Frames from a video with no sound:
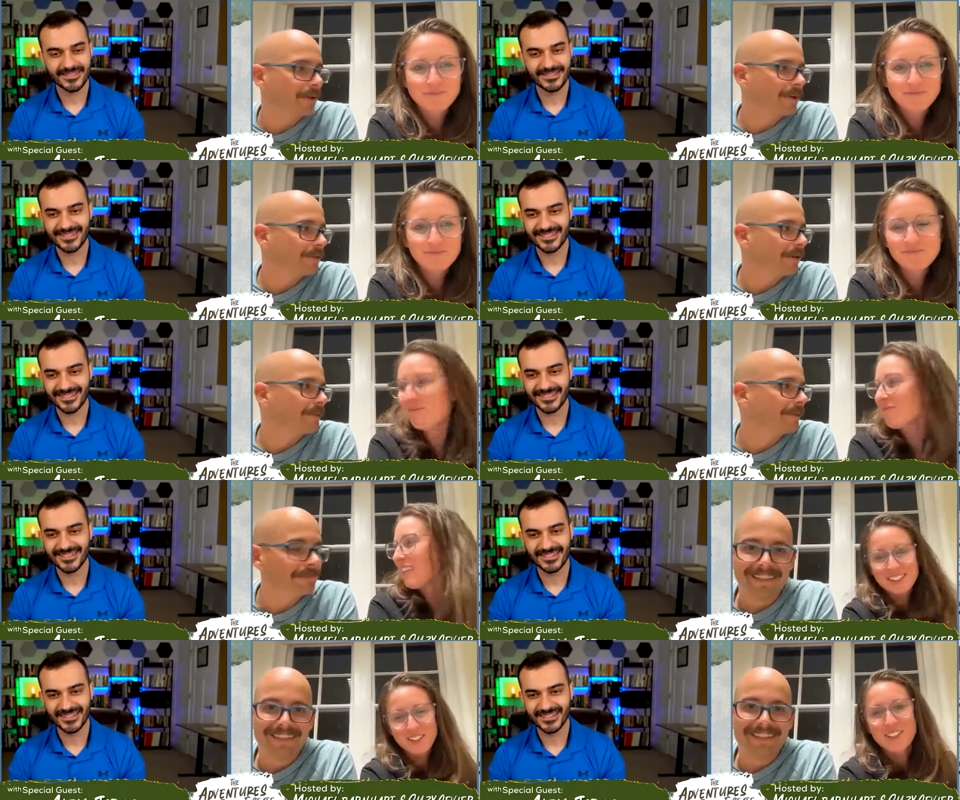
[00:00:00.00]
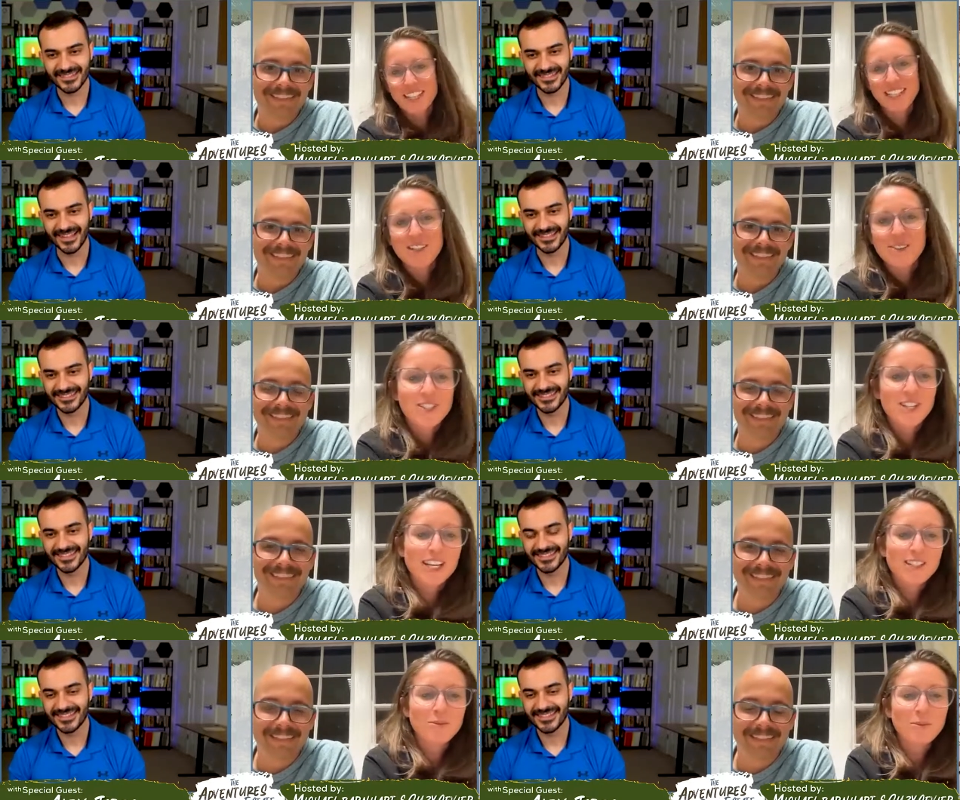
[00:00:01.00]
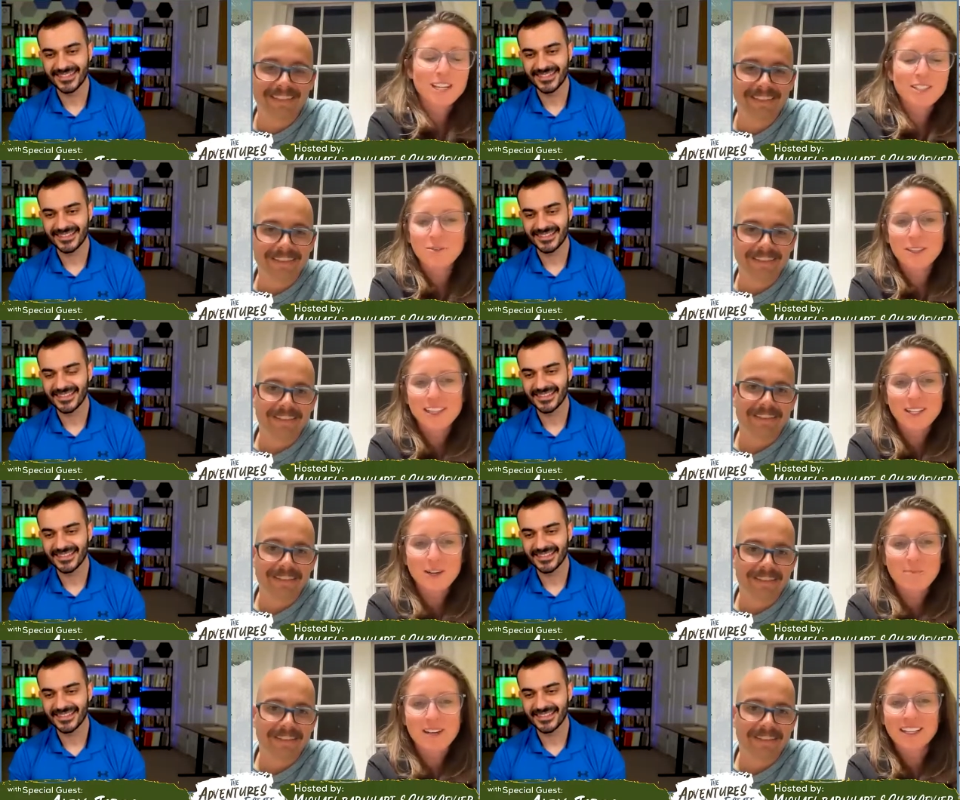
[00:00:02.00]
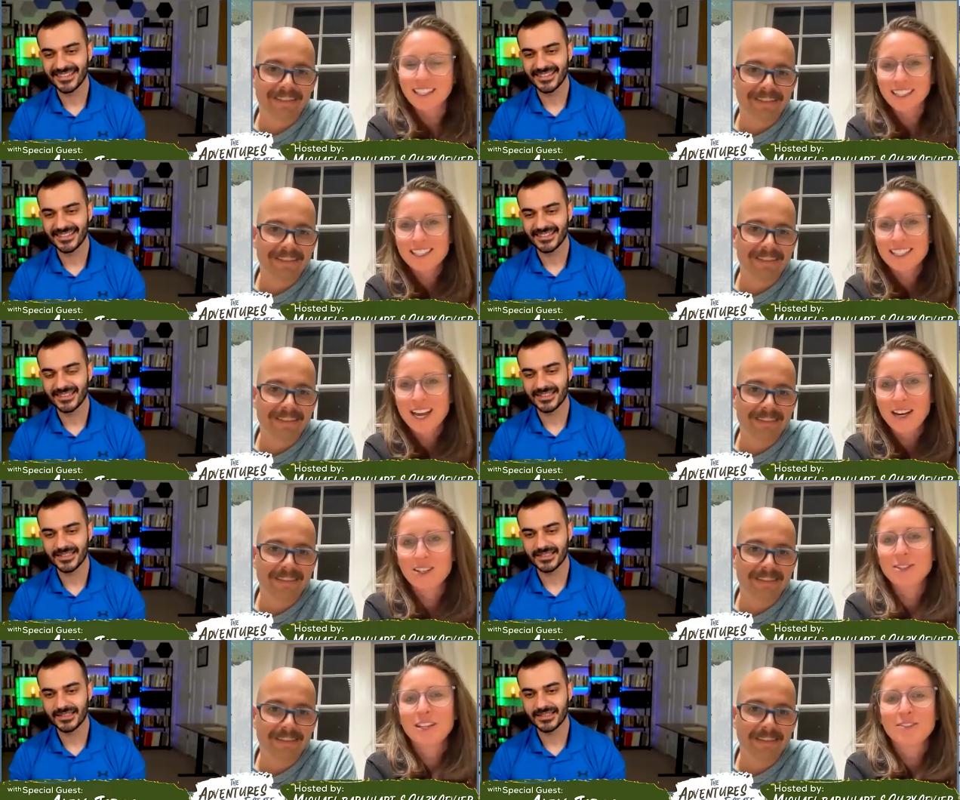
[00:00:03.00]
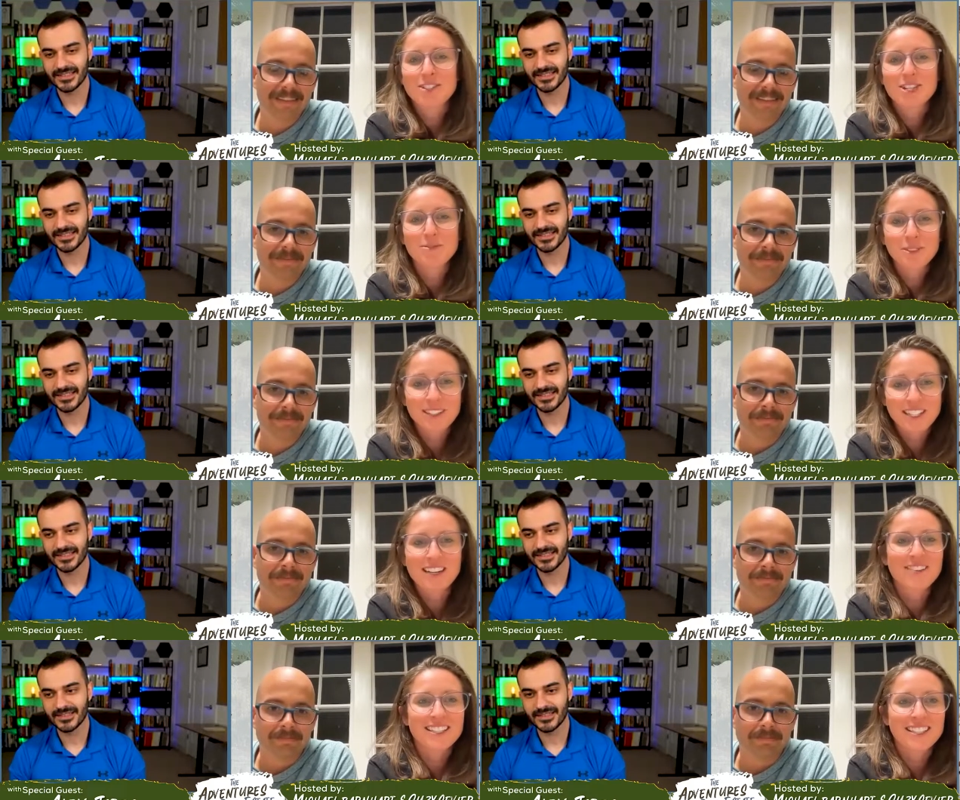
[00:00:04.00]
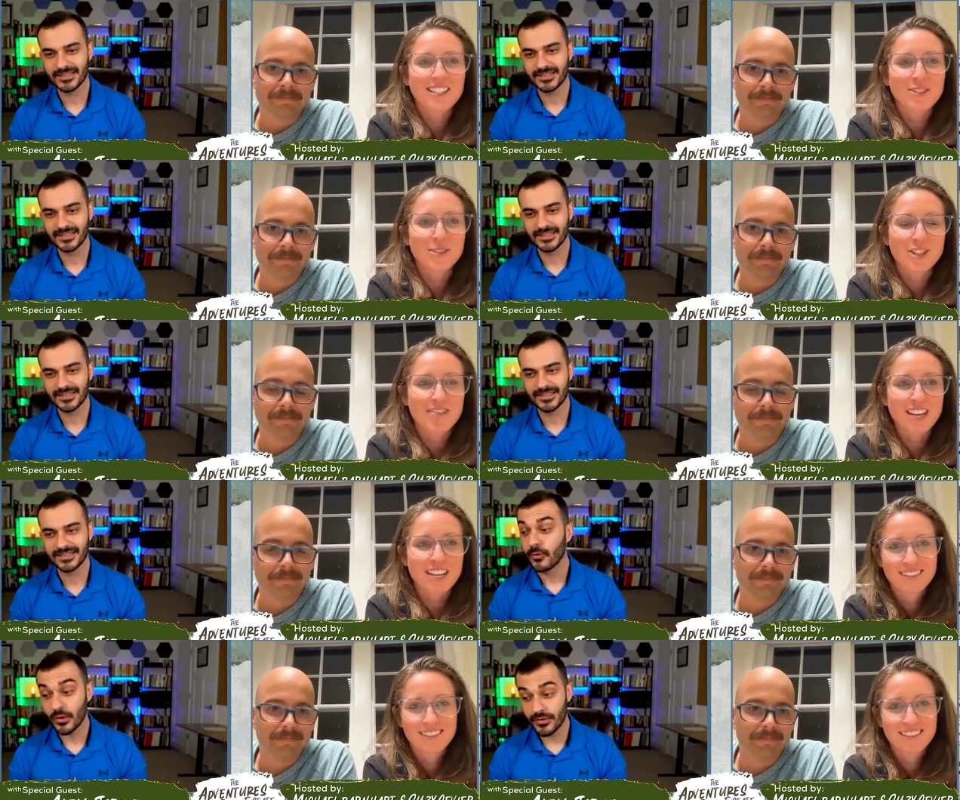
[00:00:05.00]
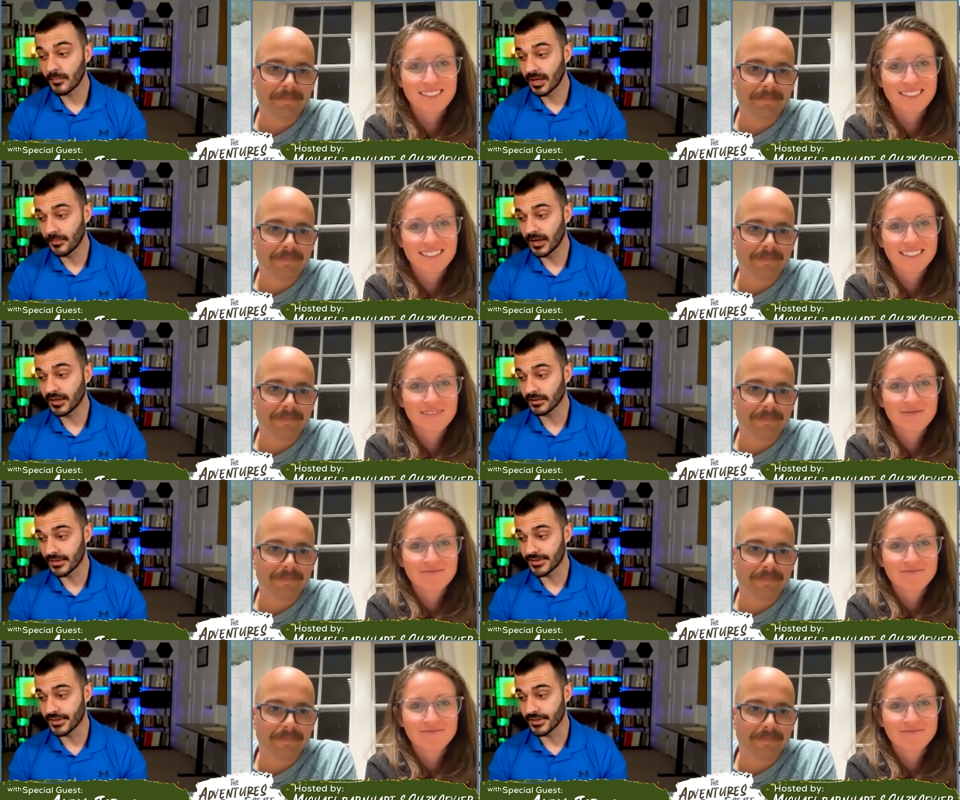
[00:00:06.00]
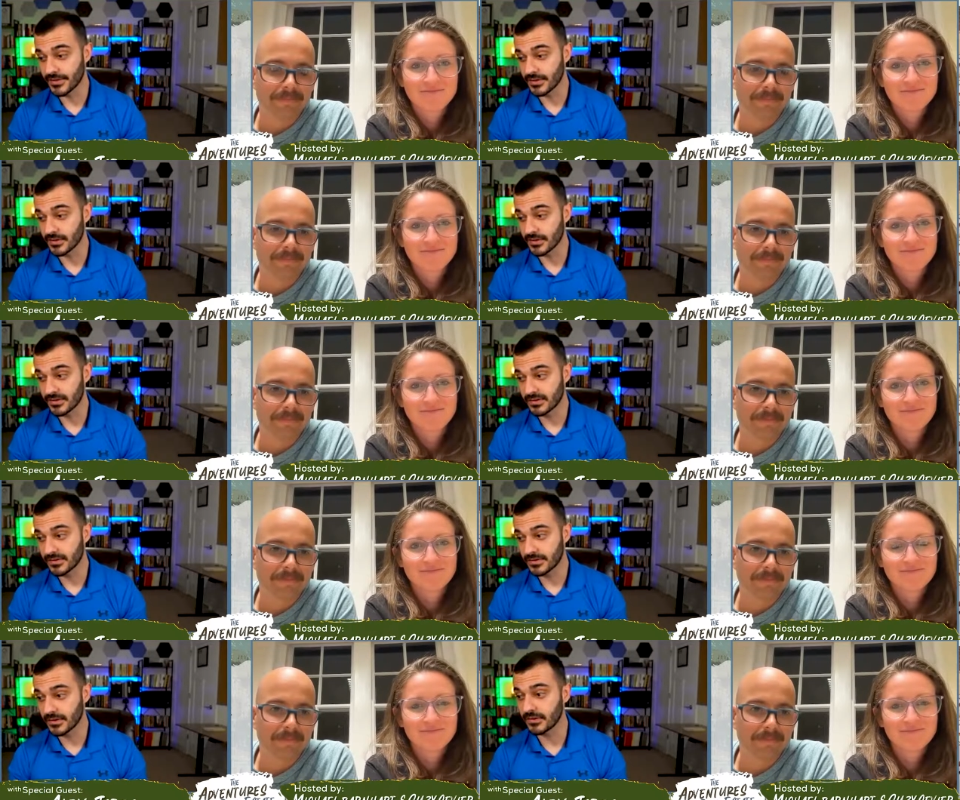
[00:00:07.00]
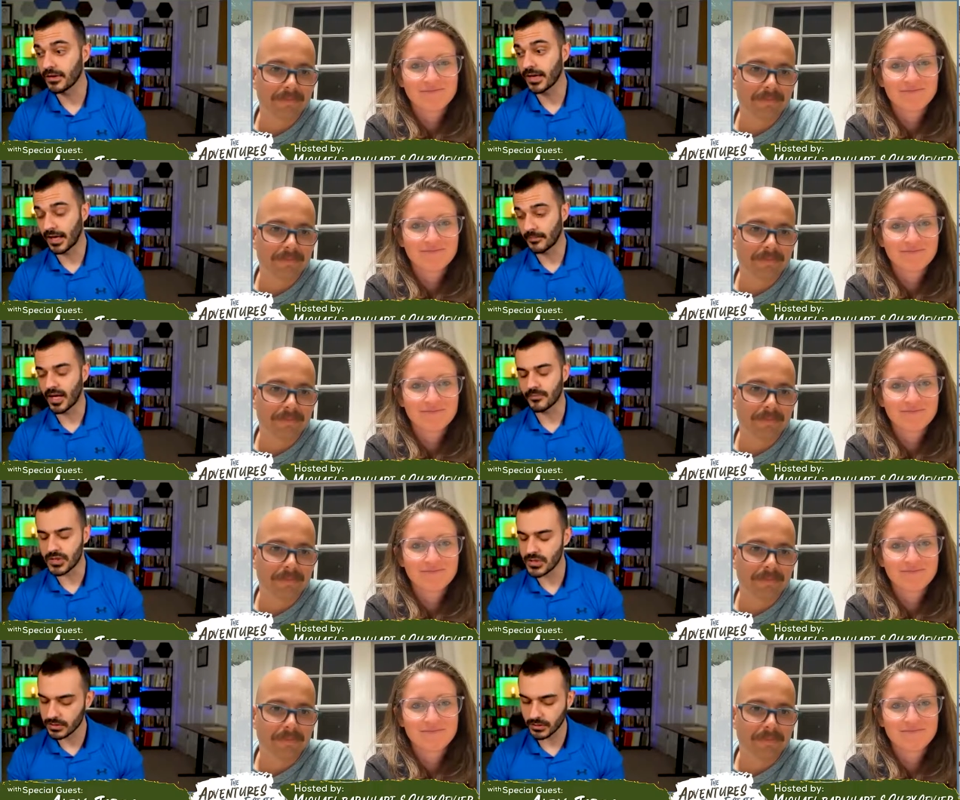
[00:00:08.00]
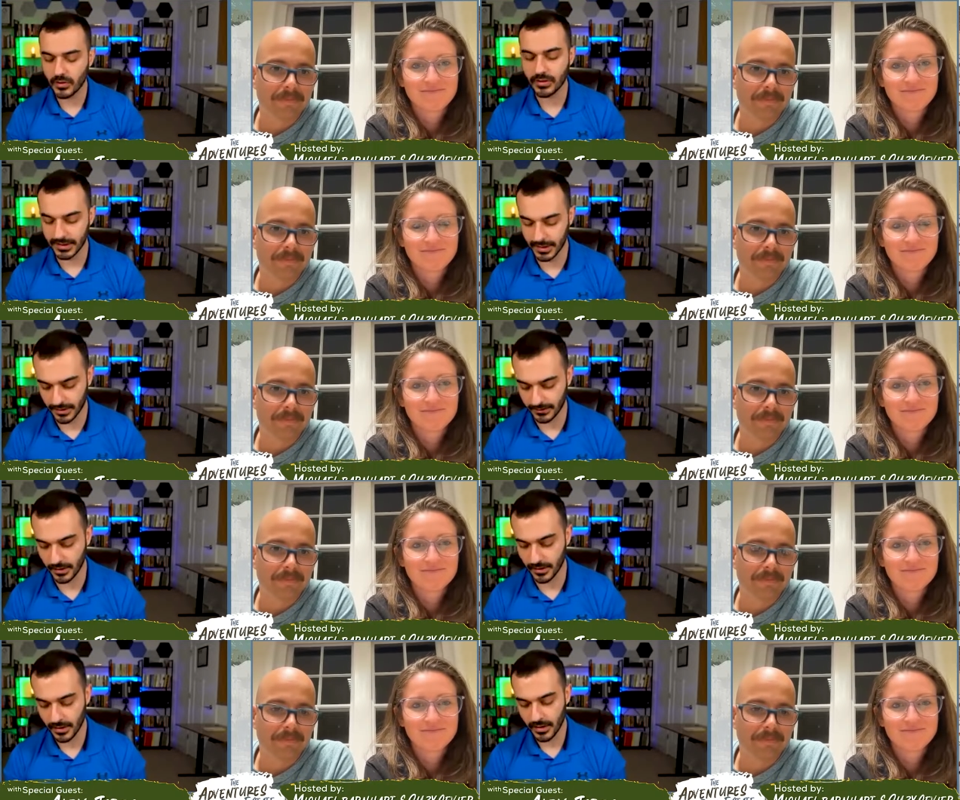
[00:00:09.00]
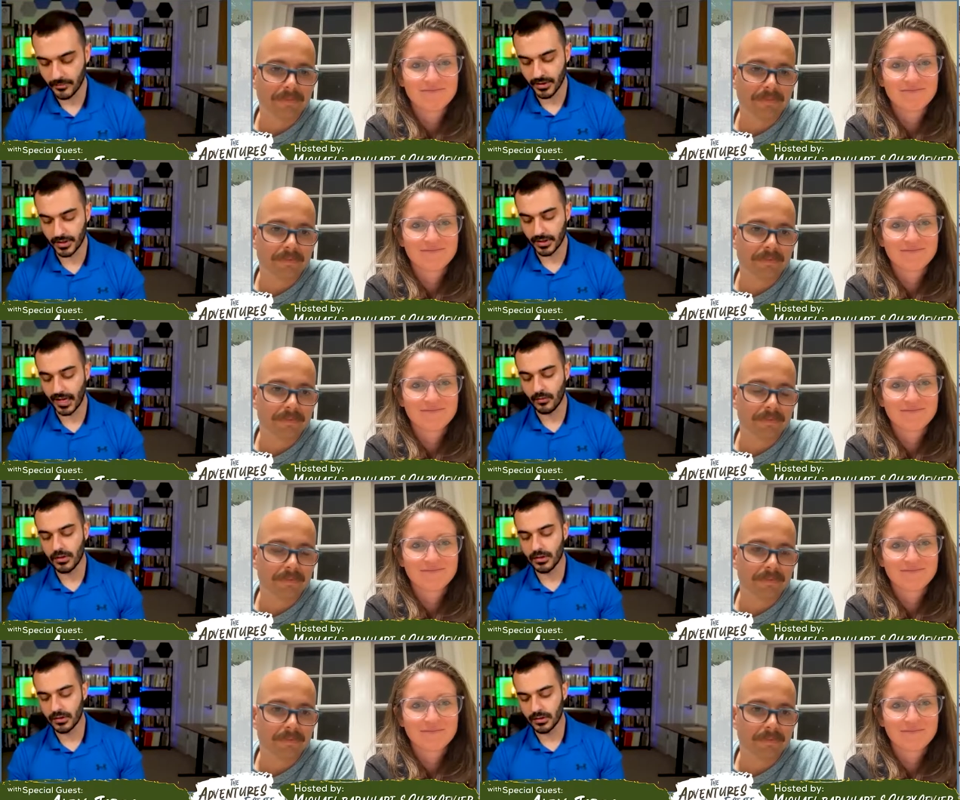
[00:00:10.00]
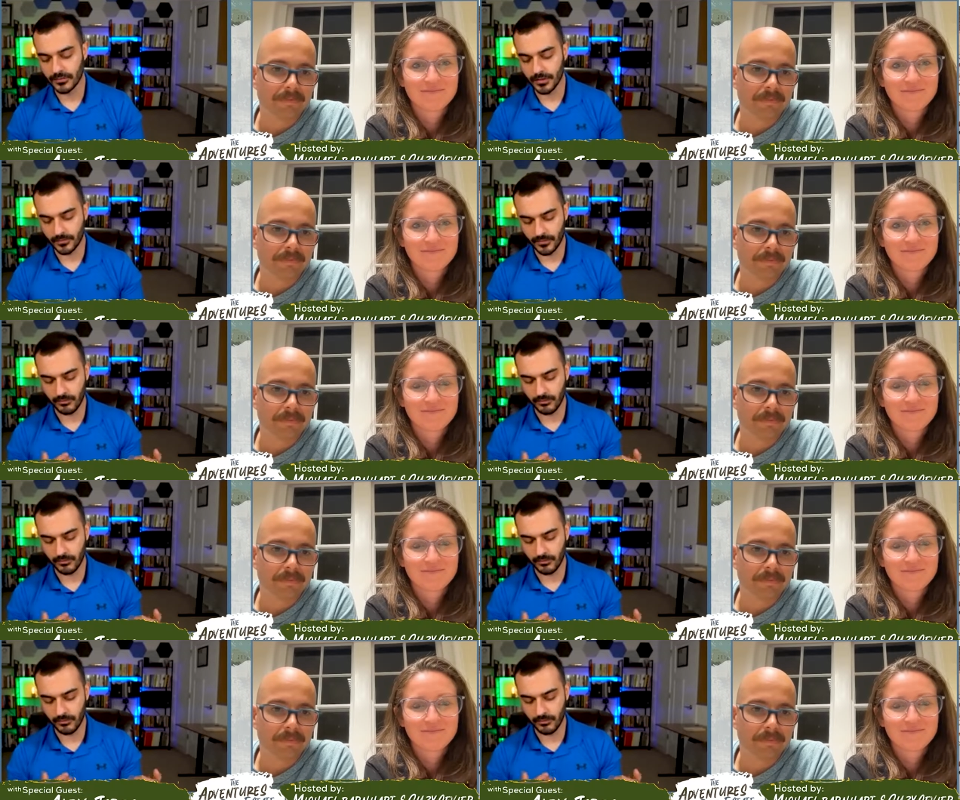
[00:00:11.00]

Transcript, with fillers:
Speaker 1: Dubai is awesome. So the second yeah. question is, what is one thing on your bucket list, and how are you leveraging real estate investing to achieve it?
Speaker 2: One thing on my bucket list is to, and I'm I'm slowly getting there, but I want the the